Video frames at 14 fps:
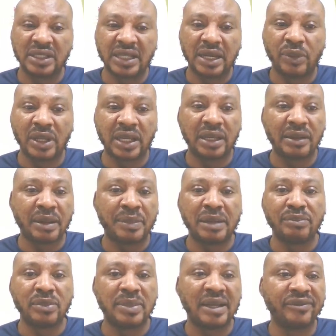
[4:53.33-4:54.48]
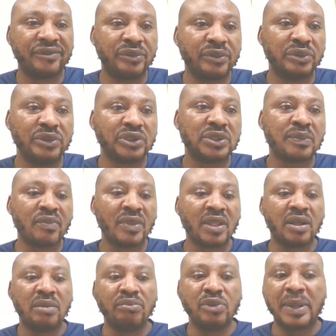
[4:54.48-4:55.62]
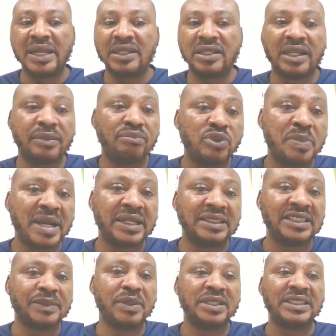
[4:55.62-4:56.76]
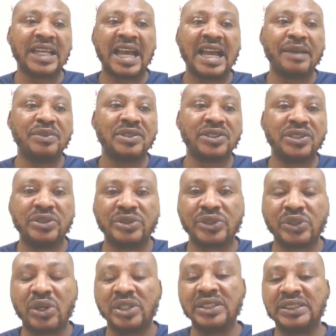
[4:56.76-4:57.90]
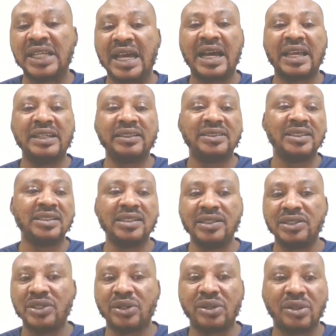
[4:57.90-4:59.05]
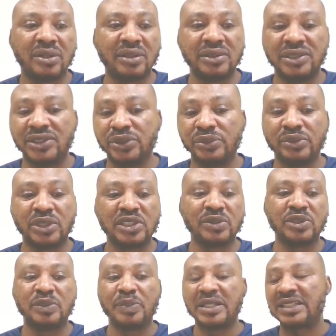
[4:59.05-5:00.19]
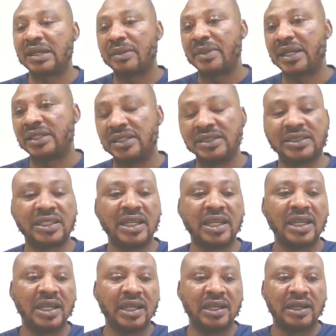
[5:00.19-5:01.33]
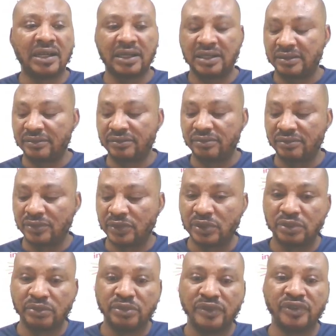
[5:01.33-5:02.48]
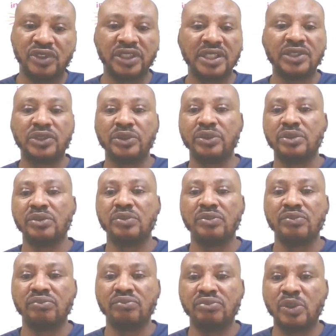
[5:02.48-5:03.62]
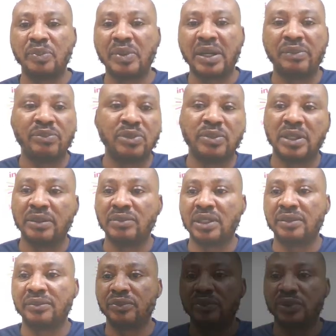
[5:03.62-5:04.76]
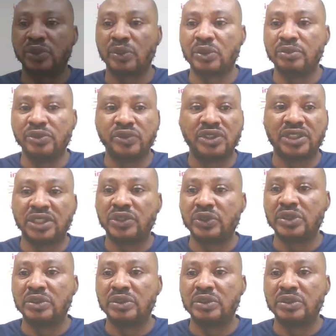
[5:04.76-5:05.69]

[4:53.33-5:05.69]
aware about mobile phones, mobile display types. So all these are LCD or all this. So we're not going to spend time about this. We're going to move straight to so we're going to move straight to the